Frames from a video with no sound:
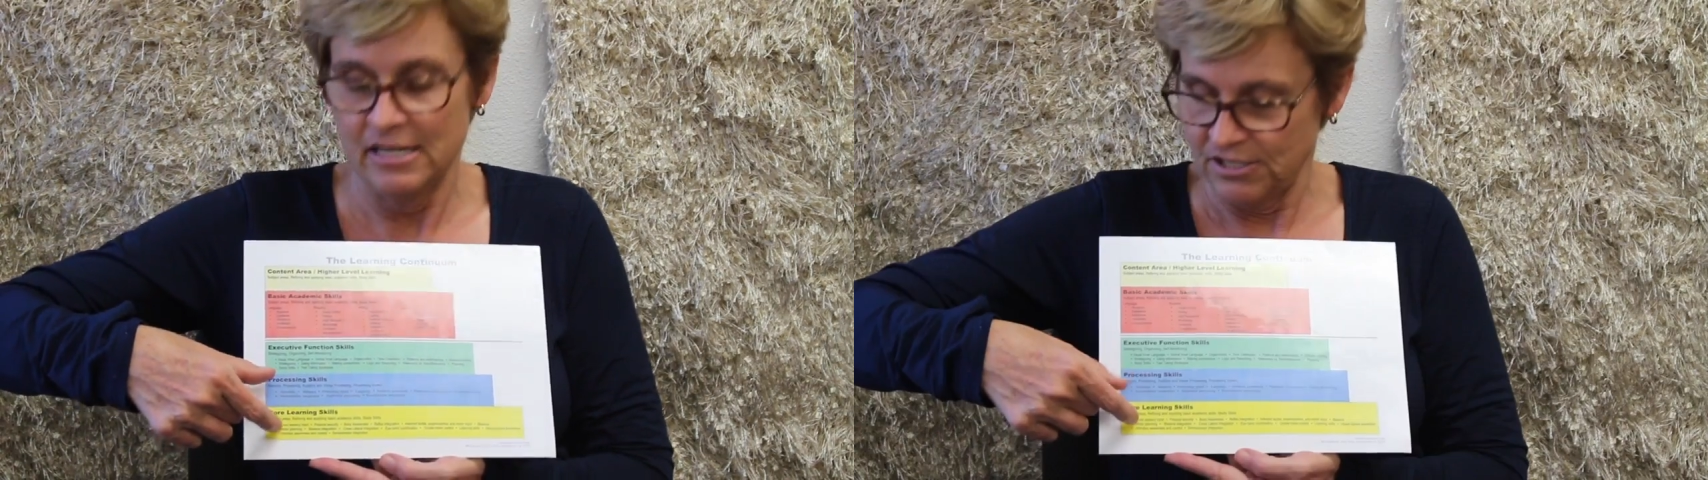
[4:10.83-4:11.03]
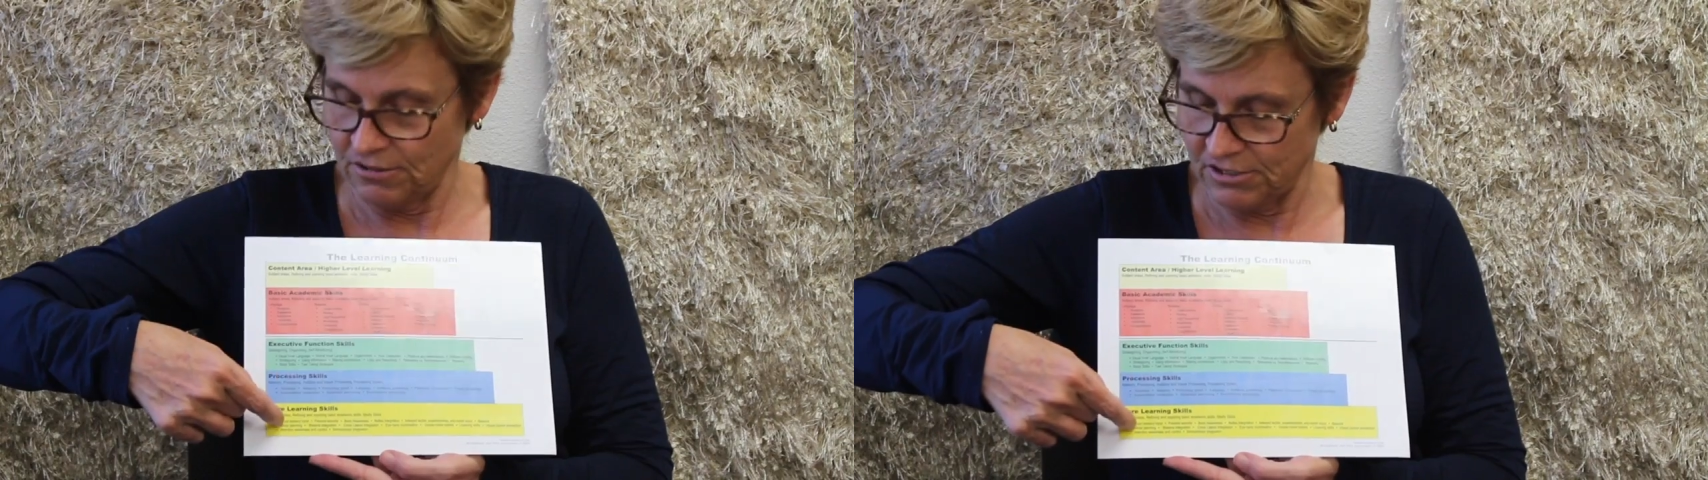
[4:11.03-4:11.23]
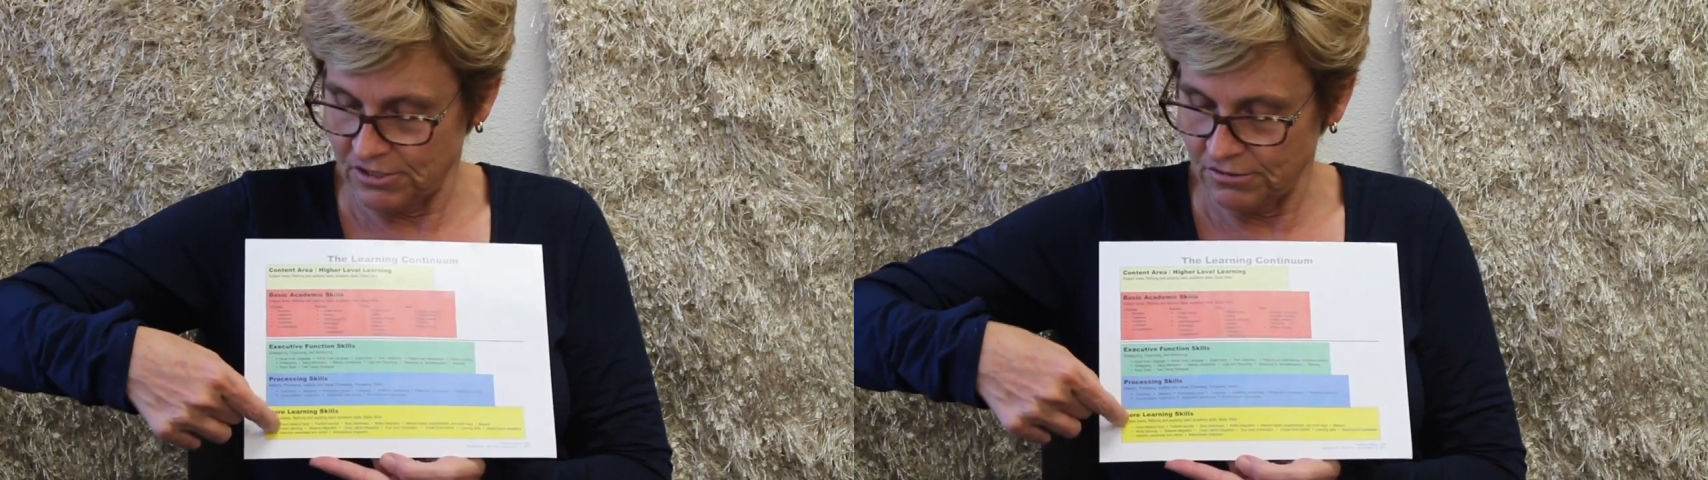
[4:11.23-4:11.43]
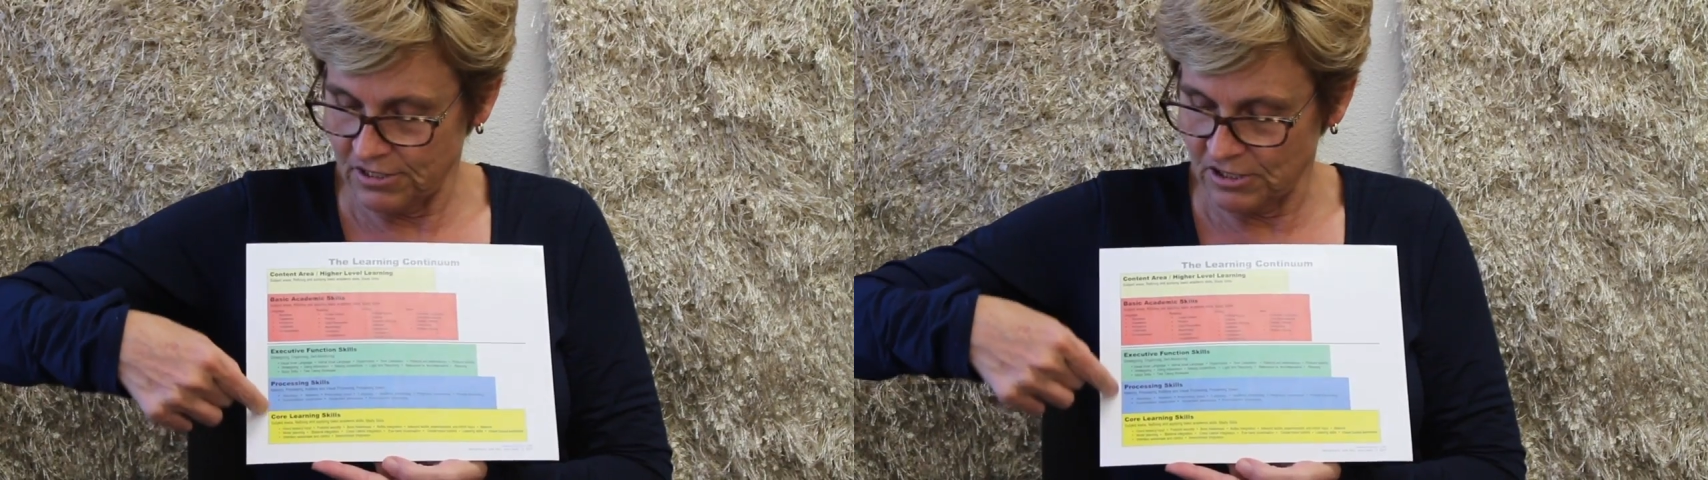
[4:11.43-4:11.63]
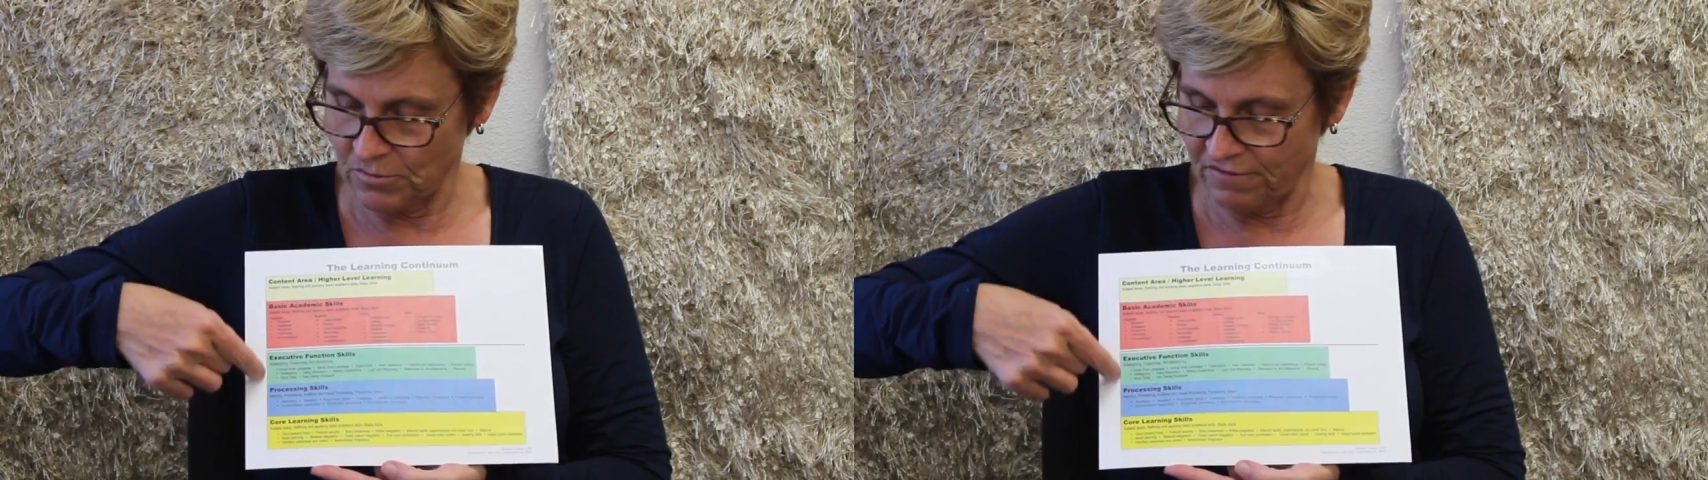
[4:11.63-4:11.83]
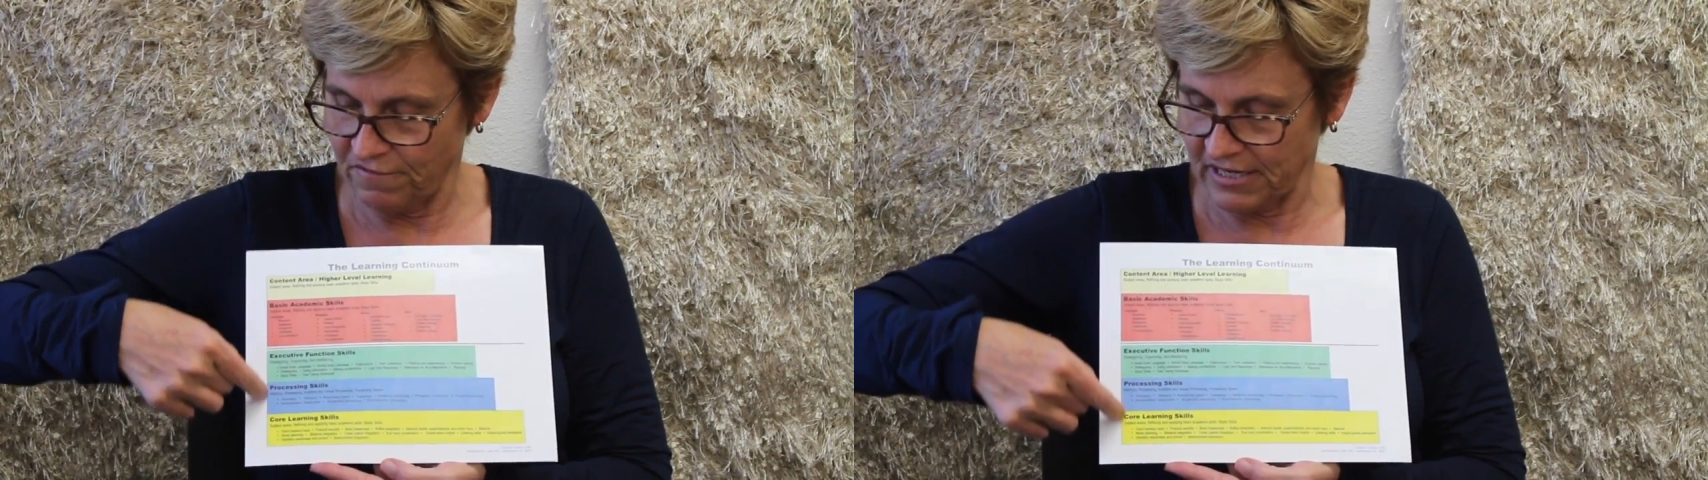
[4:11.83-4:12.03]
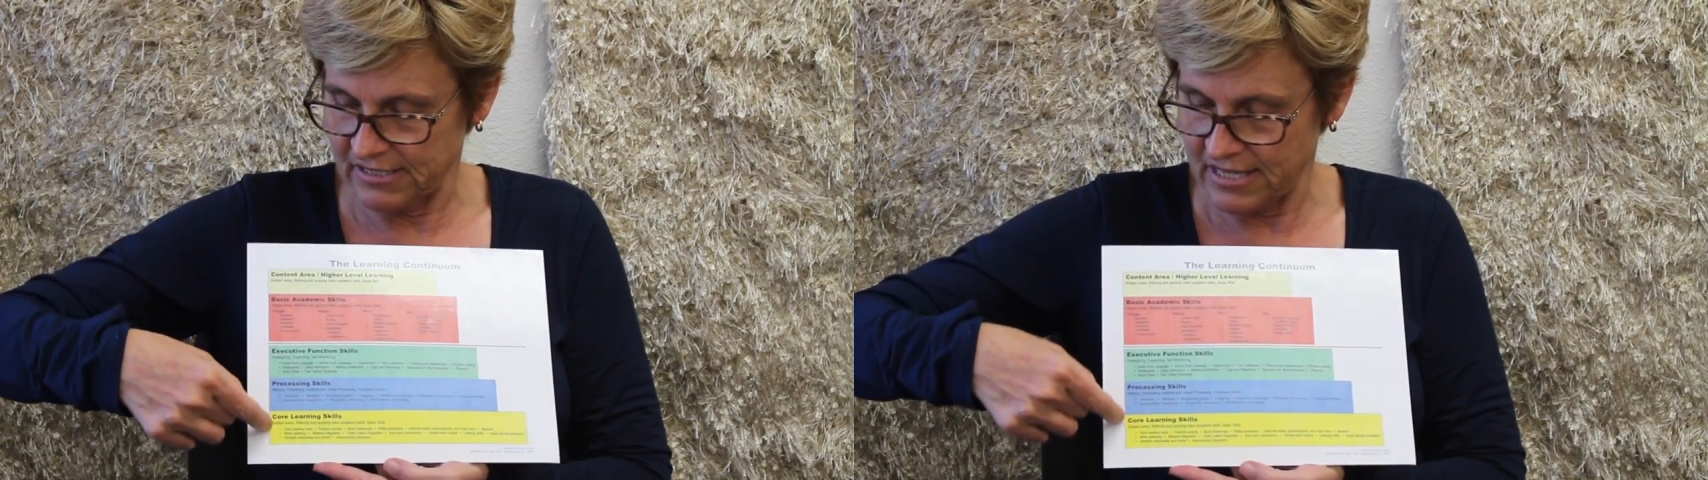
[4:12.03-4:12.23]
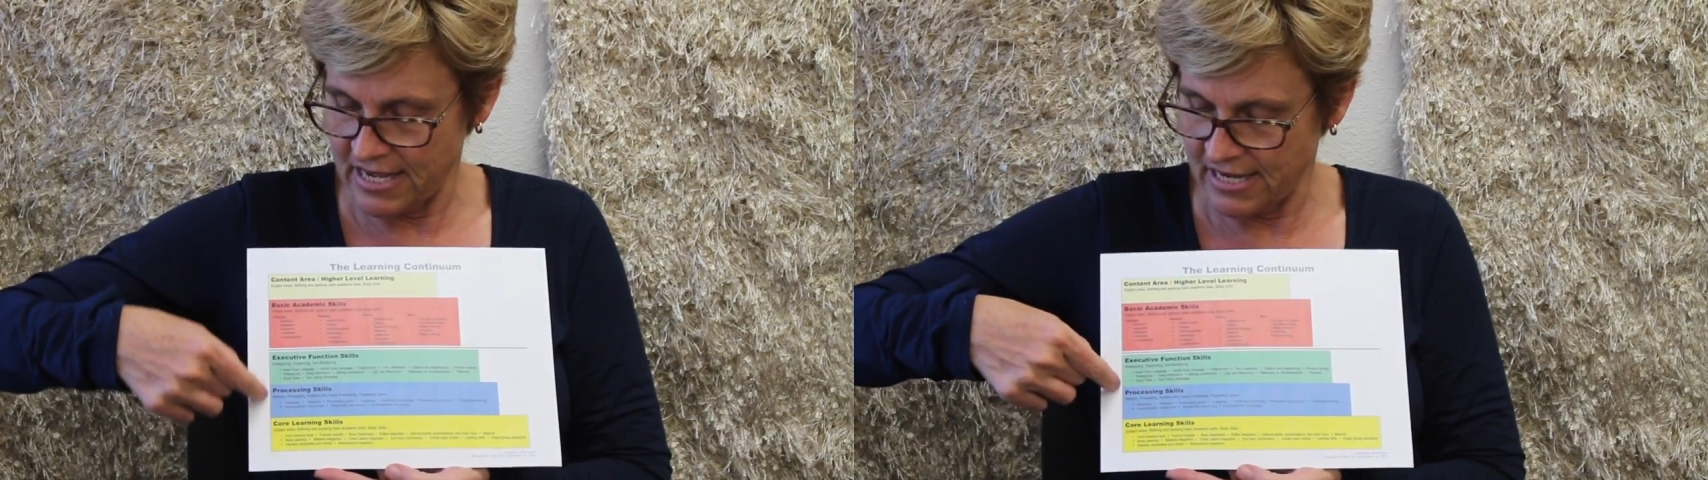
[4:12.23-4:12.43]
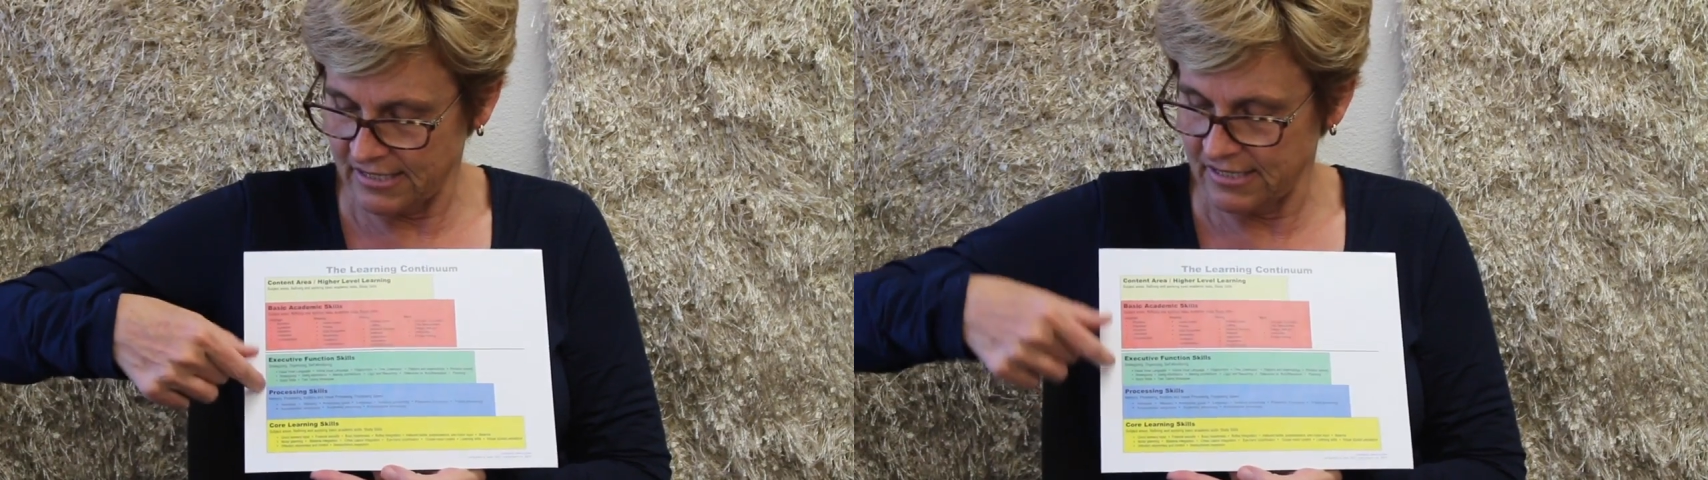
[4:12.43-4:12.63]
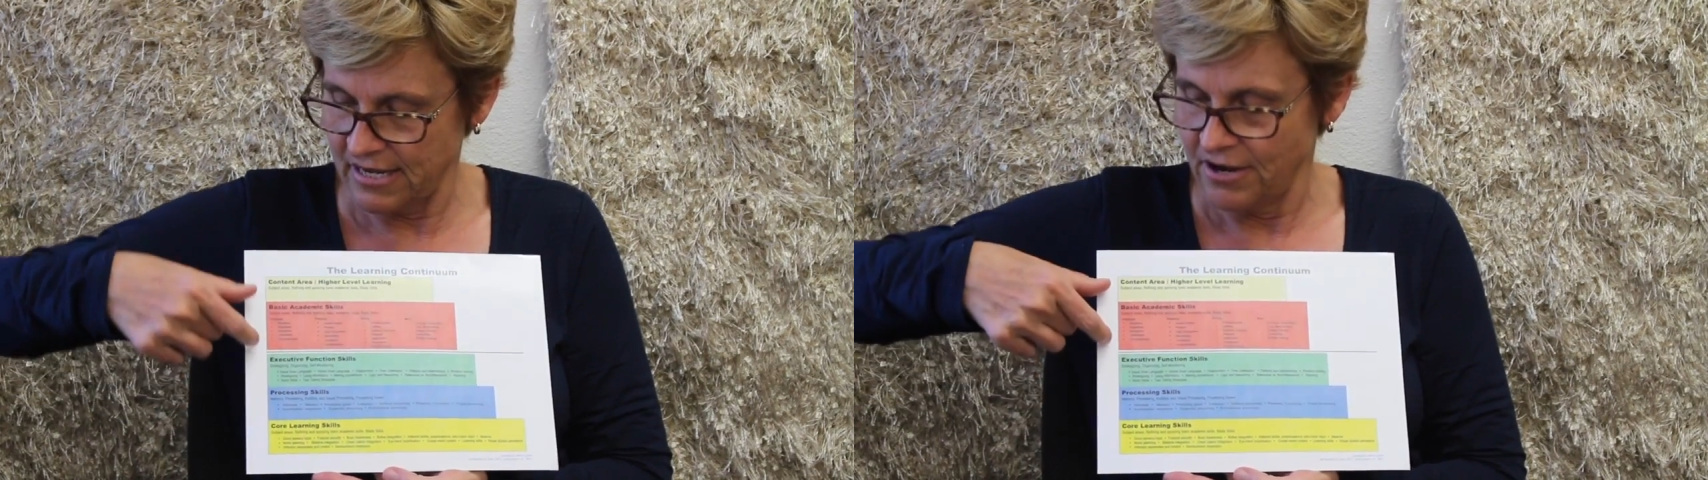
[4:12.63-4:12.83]
So as soon as we fix
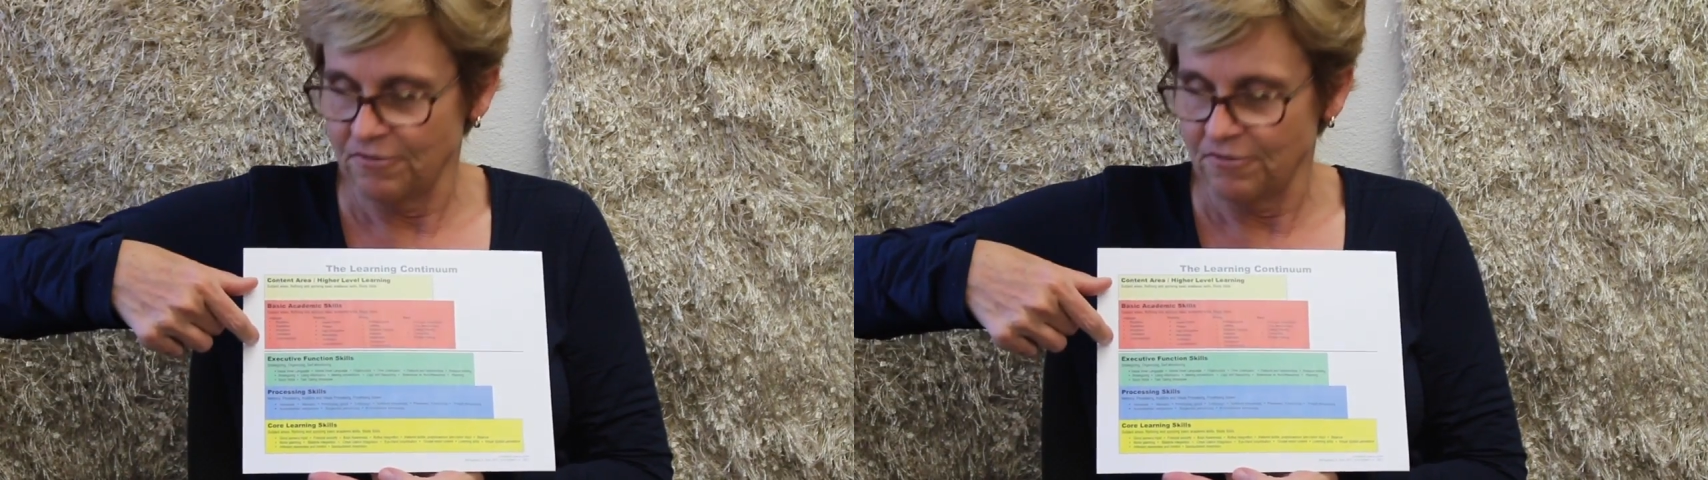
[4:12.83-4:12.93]
these,